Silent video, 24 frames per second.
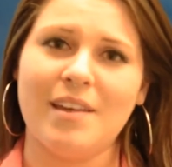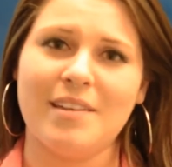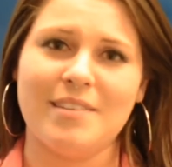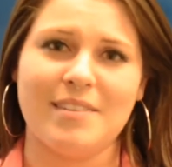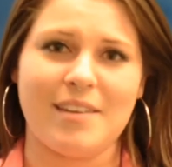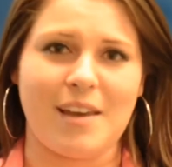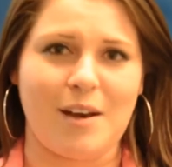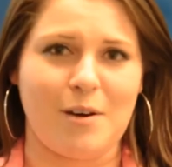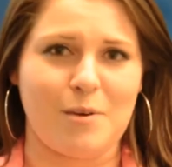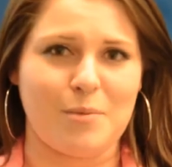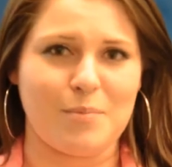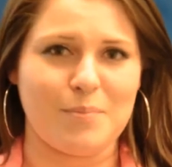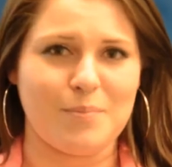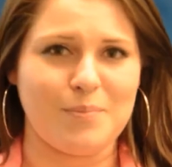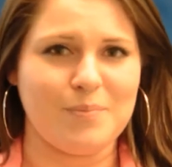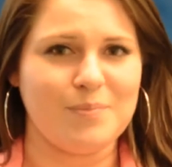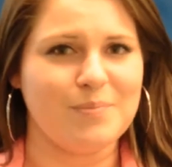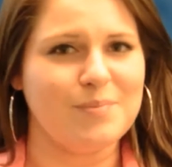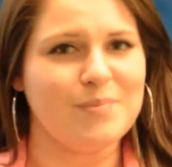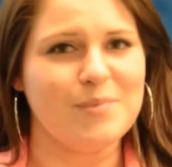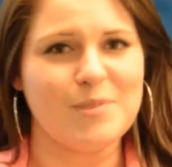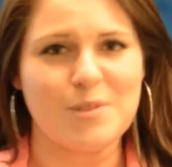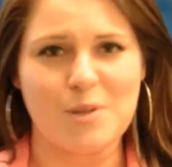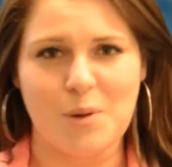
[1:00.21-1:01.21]
Now,
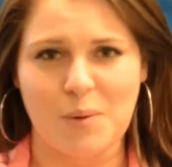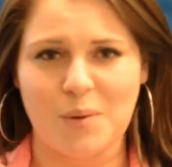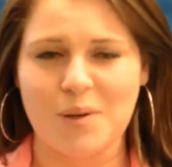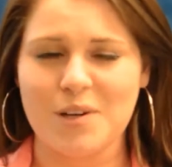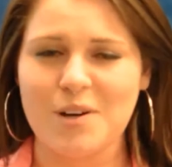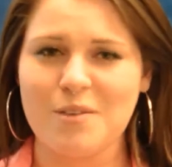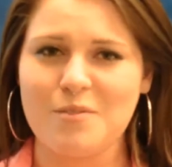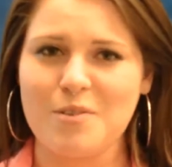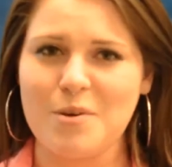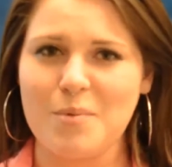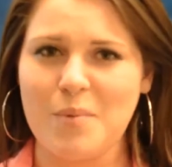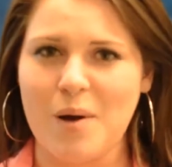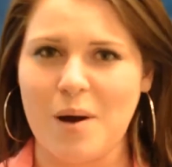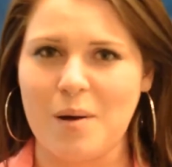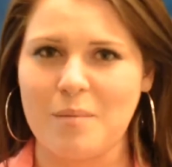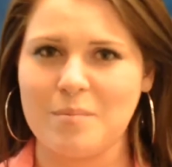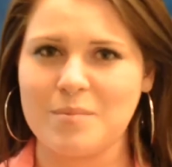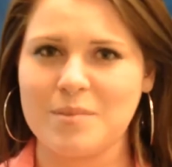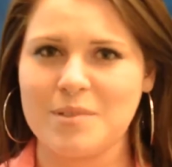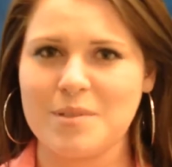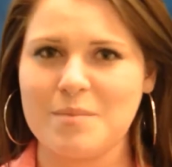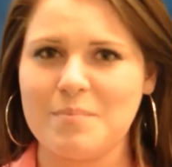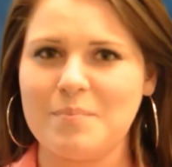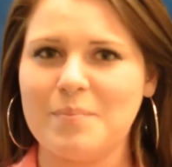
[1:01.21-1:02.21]
don't get
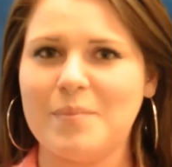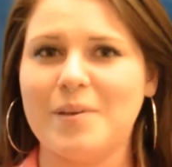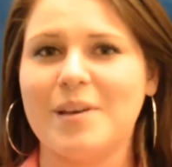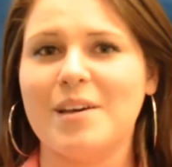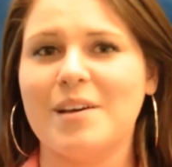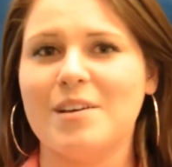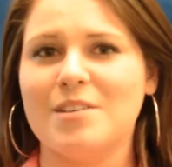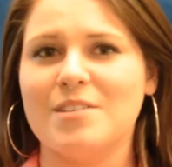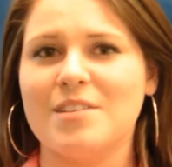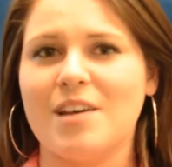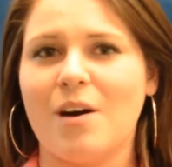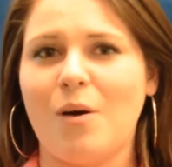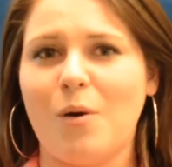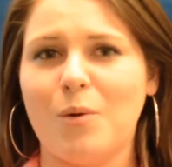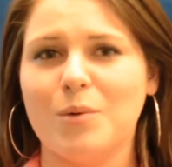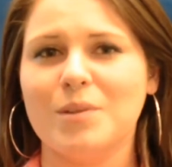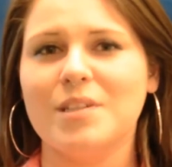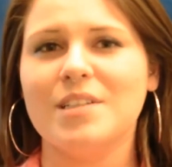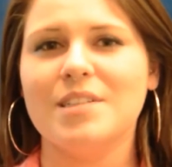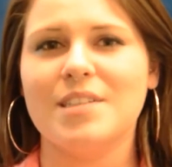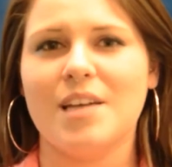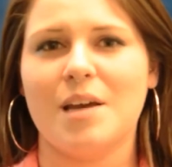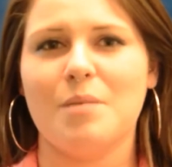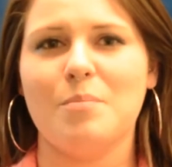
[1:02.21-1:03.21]
overwhelmed because
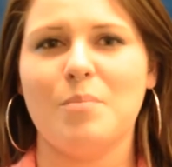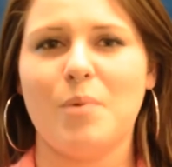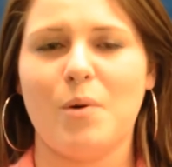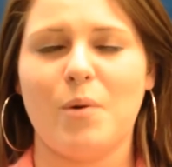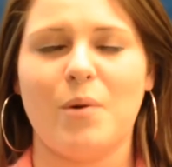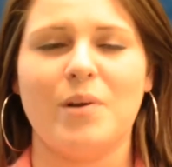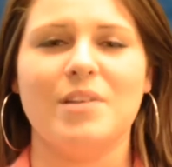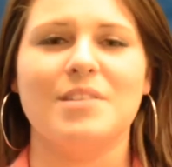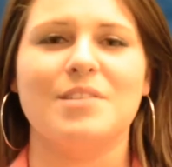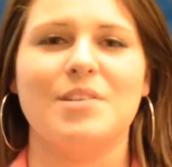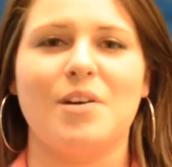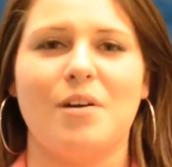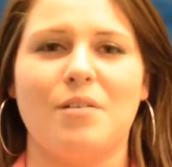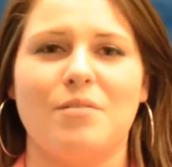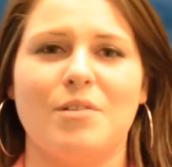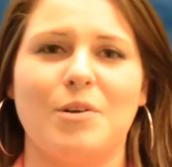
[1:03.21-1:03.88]
only 10 points are